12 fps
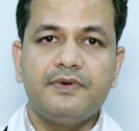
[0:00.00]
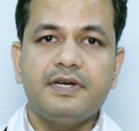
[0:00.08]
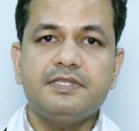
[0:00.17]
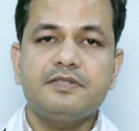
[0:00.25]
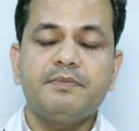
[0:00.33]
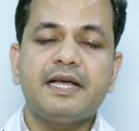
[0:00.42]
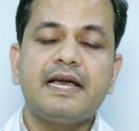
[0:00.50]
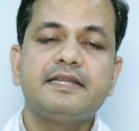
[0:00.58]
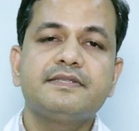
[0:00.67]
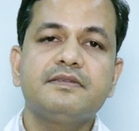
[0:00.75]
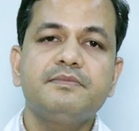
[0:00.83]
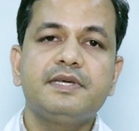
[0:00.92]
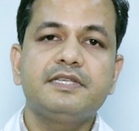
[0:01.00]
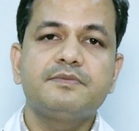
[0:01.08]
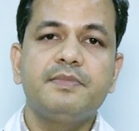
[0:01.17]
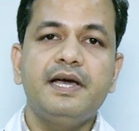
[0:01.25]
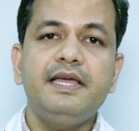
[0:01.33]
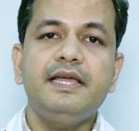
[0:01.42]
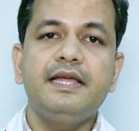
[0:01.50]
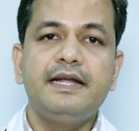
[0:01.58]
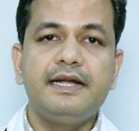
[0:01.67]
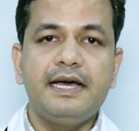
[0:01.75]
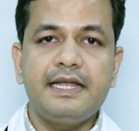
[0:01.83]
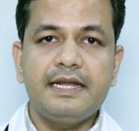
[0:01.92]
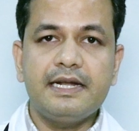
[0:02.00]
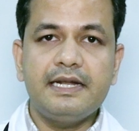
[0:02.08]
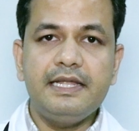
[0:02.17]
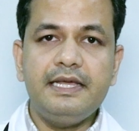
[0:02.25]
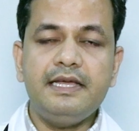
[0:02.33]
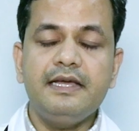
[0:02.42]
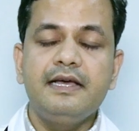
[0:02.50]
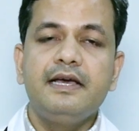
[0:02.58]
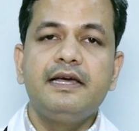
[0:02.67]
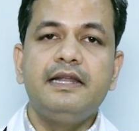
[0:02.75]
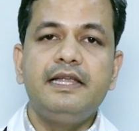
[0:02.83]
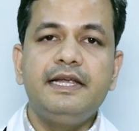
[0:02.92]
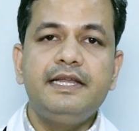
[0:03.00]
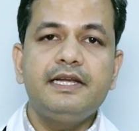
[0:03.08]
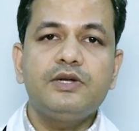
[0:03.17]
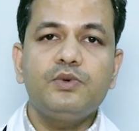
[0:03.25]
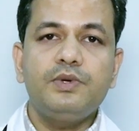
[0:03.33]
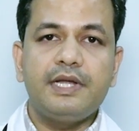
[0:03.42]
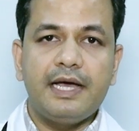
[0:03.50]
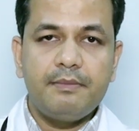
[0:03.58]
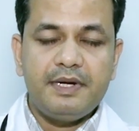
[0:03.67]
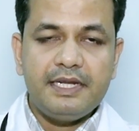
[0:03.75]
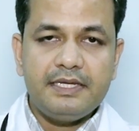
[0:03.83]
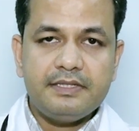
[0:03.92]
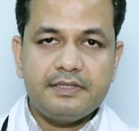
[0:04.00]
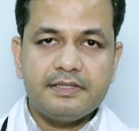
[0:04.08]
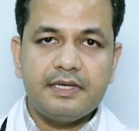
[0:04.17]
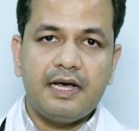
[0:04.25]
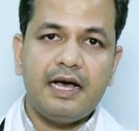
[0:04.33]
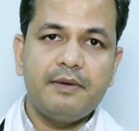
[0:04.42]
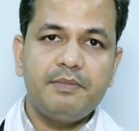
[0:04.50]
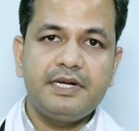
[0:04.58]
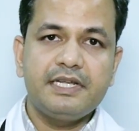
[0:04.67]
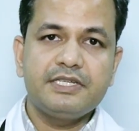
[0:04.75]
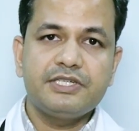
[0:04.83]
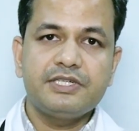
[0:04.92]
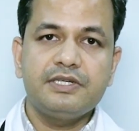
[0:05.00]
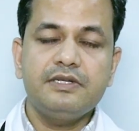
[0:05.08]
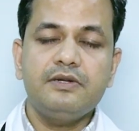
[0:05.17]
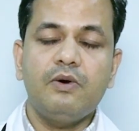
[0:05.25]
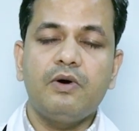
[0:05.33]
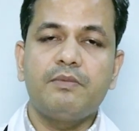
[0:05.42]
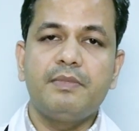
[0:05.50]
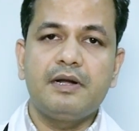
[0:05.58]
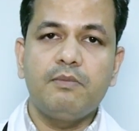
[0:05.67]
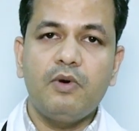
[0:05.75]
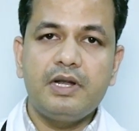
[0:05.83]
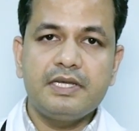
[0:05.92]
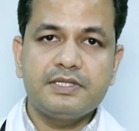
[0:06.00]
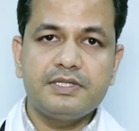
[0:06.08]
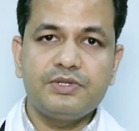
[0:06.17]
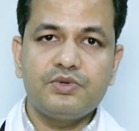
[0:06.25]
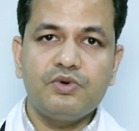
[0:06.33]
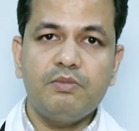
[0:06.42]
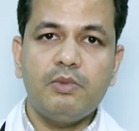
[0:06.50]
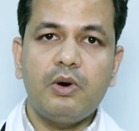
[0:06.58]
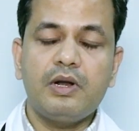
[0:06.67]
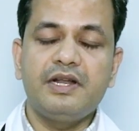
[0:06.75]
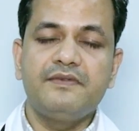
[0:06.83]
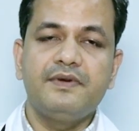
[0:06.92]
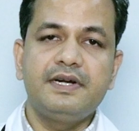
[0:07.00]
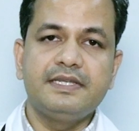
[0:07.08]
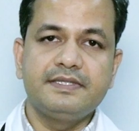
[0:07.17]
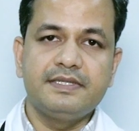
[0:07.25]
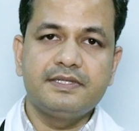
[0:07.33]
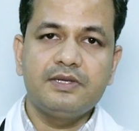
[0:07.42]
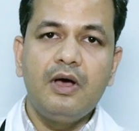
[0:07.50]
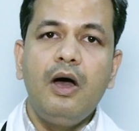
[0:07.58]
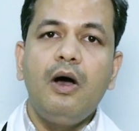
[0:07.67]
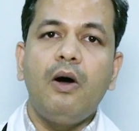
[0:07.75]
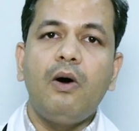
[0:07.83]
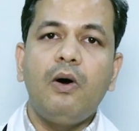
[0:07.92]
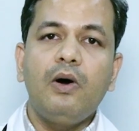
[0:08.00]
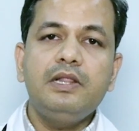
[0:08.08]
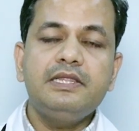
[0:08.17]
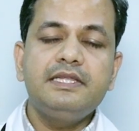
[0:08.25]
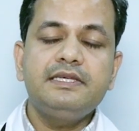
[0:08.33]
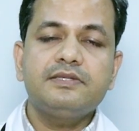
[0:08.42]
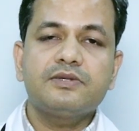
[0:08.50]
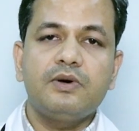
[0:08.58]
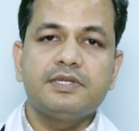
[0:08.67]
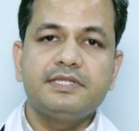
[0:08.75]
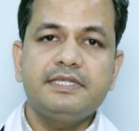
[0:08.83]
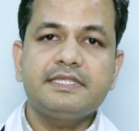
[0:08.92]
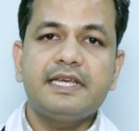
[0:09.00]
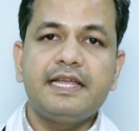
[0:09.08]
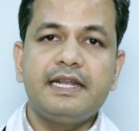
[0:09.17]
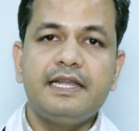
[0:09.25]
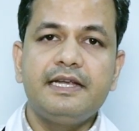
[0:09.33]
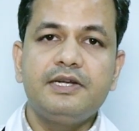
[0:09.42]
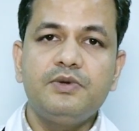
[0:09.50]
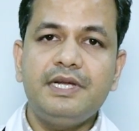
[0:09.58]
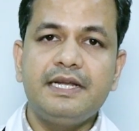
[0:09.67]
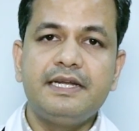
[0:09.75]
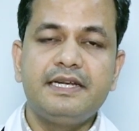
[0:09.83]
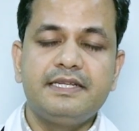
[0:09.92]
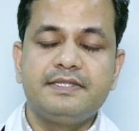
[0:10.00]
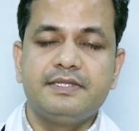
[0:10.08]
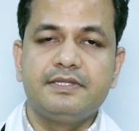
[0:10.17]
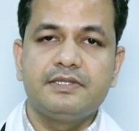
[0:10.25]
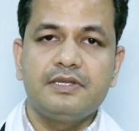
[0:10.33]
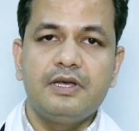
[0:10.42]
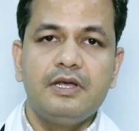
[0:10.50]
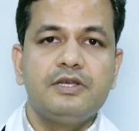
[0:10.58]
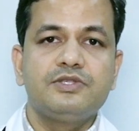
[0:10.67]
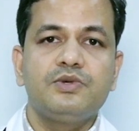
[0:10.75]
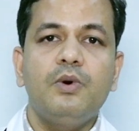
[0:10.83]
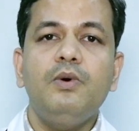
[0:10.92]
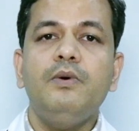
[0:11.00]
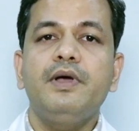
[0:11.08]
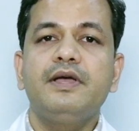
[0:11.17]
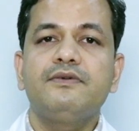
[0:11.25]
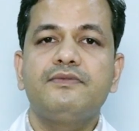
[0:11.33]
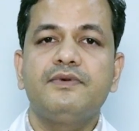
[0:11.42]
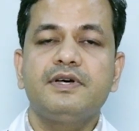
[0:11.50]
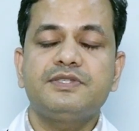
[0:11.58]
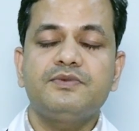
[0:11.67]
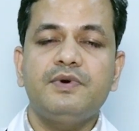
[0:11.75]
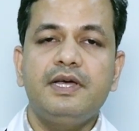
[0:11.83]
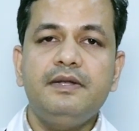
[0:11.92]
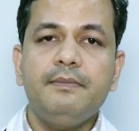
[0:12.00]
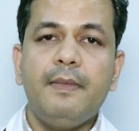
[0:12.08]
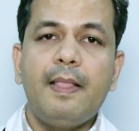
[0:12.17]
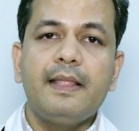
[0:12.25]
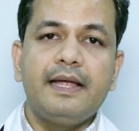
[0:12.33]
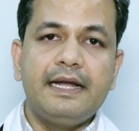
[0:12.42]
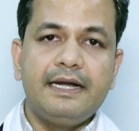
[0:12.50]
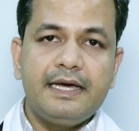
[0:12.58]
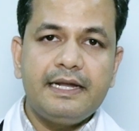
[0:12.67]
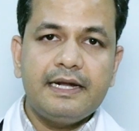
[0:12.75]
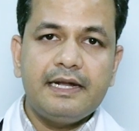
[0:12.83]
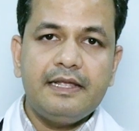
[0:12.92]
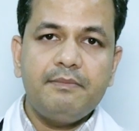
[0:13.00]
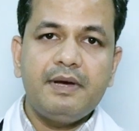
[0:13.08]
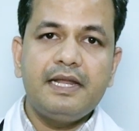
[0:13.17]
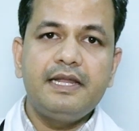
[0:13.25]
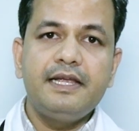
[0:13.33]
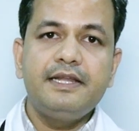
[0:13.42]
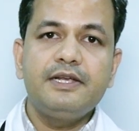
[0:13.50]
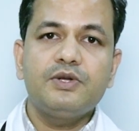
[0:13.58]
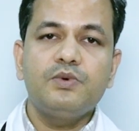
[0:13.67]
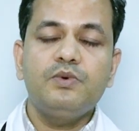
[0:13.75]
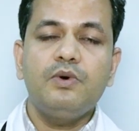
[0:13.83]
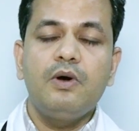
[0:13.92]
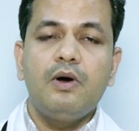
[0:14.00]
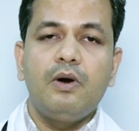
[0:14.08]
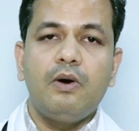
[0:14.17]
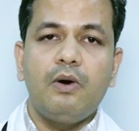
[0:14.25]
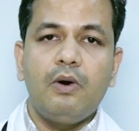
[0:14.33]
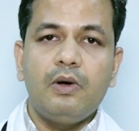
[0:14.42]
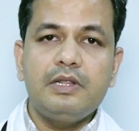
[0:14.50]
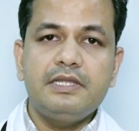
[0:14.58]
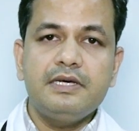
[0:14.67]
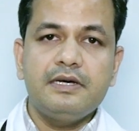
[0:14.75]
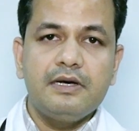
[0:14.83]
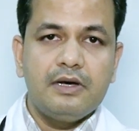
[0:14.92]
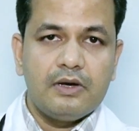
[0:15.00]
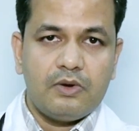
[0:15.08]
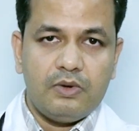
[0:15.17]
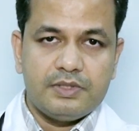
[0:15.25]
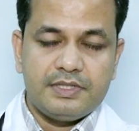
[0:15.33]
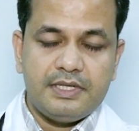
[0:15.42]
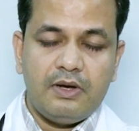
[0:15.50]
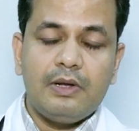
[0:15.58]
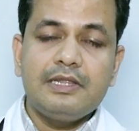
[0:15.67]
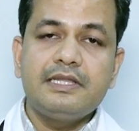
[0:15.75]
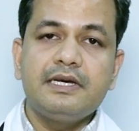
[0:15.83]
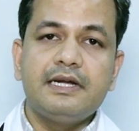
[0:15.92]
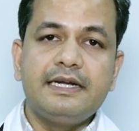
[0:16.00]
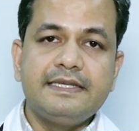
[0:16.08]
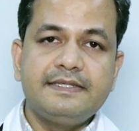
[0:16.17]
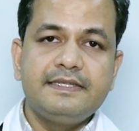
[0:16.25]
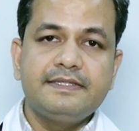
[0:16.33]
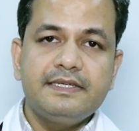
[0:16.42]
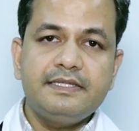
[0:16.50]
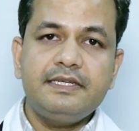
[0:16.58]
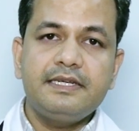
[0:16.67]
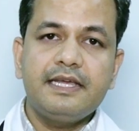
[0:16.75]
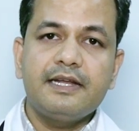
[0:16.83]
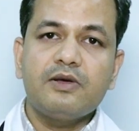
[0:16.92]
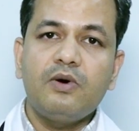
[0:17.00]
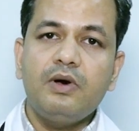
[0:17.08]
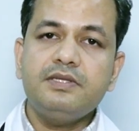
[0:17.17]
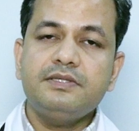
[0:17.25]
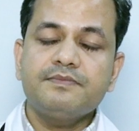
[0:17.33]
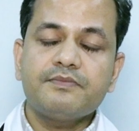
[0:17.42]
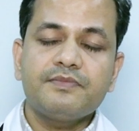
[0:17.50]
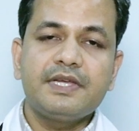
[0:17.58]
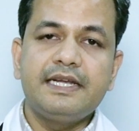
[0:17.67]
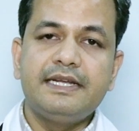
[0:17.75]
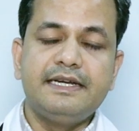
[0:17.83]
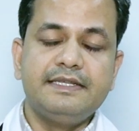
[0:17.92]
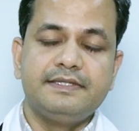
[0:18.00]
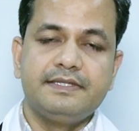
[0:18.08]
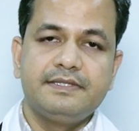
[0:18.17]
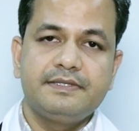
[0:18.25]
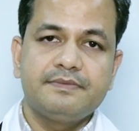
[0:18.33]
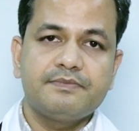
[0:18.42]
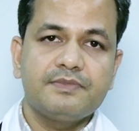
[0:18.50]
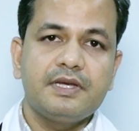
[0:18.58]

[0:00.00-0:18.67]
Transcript: First mechanism is by indirectly leading to diabetes, hypertension, or metabolic syndrome or liver disease. All these causes can lead to kidney disease. So first one, indirectly by leading to all the diseases, it can cause kidney disease.